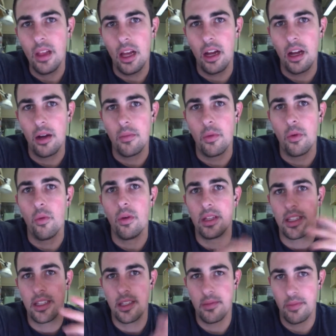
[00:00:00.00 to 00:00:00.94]

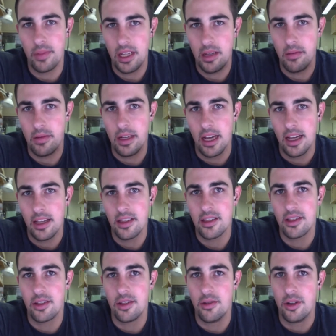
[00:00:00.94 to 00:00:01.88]
Once it's in
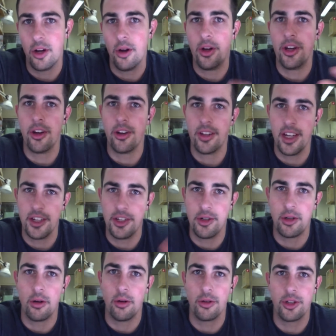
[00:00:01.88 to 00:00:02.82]
PBS, you go to your
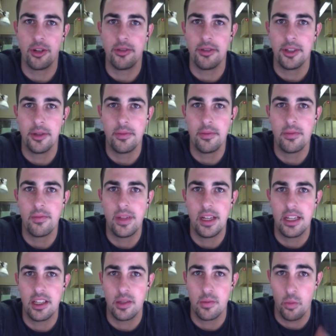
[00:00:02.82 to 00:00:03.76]
tissue culture room
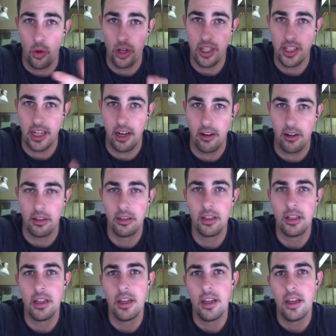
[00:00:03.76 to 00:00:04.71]
because it's more sterile,
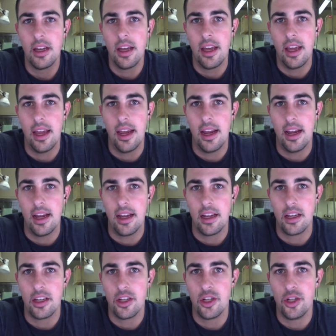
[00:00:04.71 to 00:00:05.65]

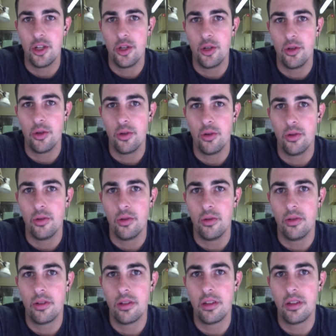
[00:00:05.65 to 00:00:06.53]
and you